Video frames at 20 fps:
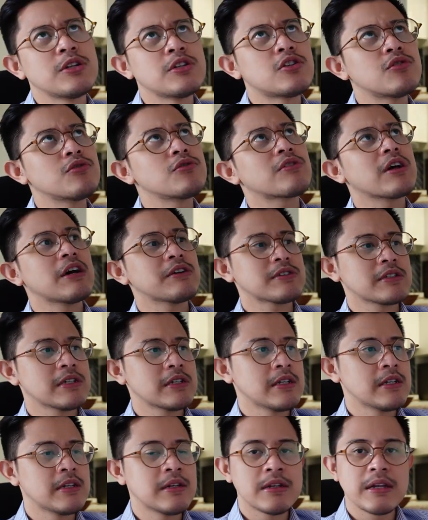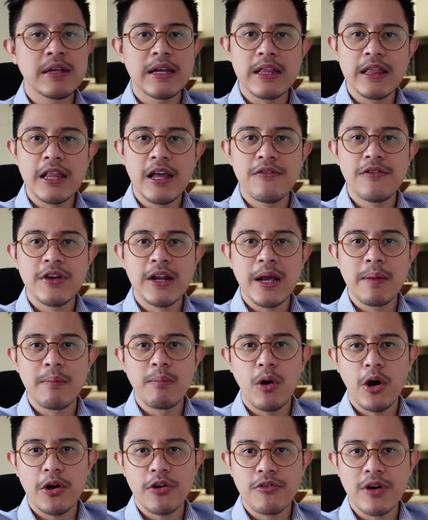in 2011, I
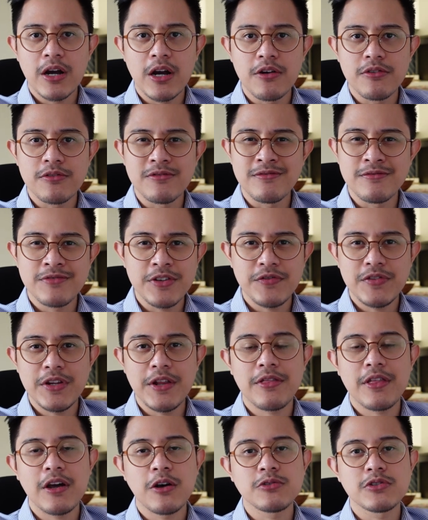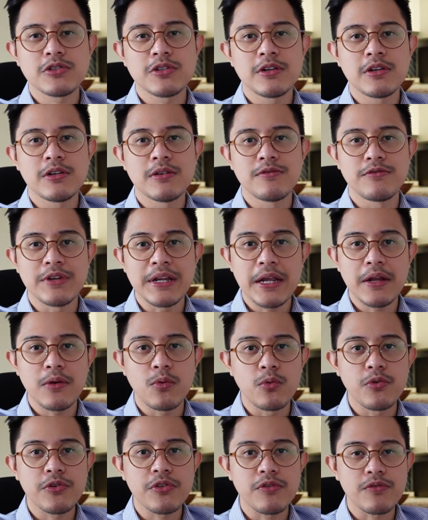bought around 15,000 ringgit
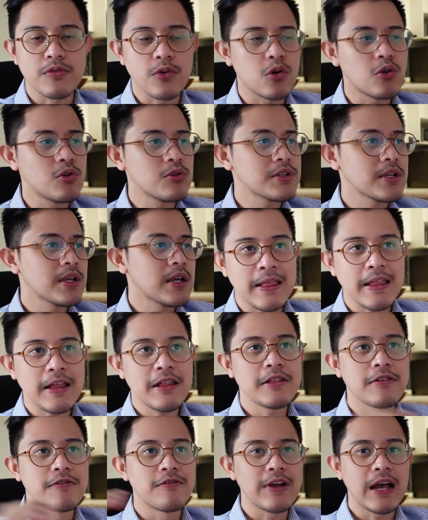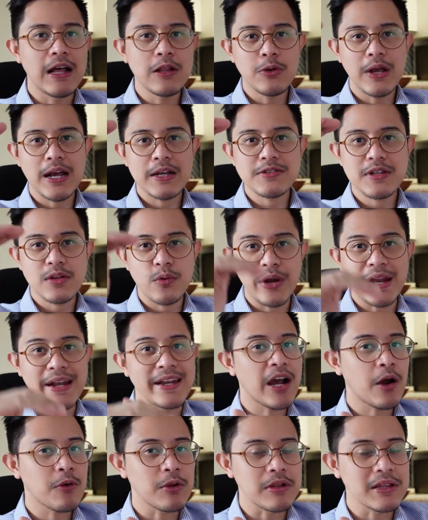worth of gold. And then the value actually went
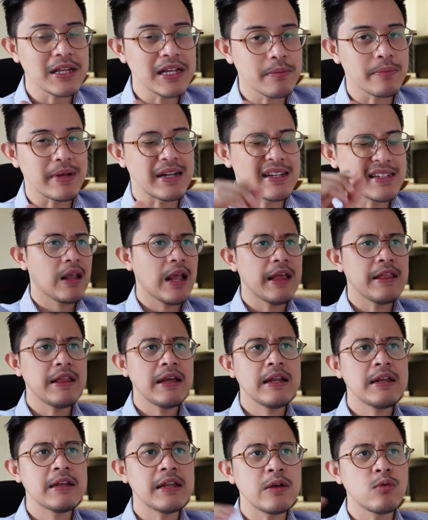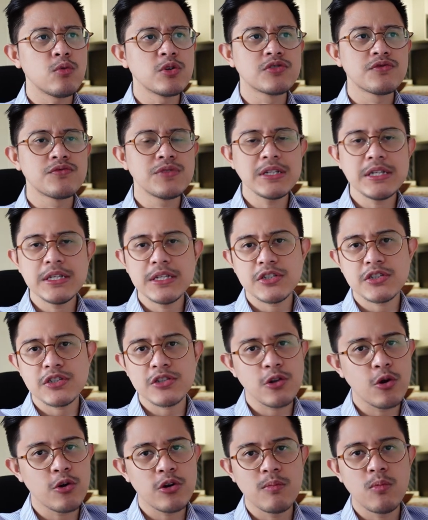down a little bit. And then it was really
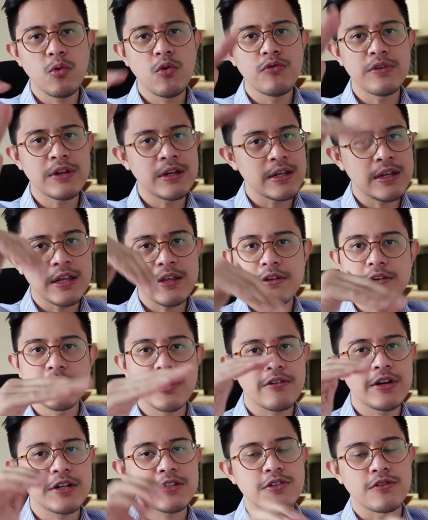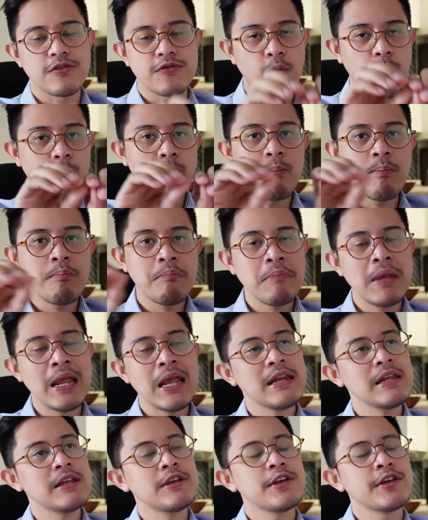slow to move in either direction for
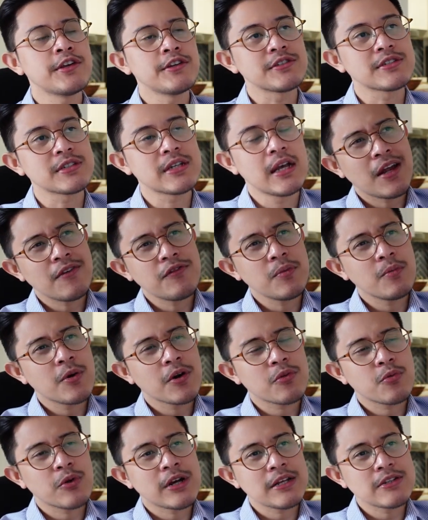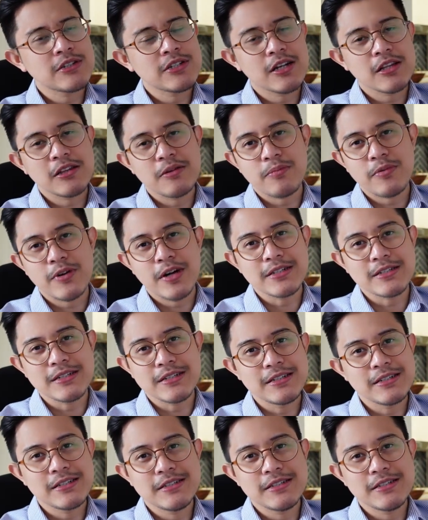many years. Every month when I check the price, it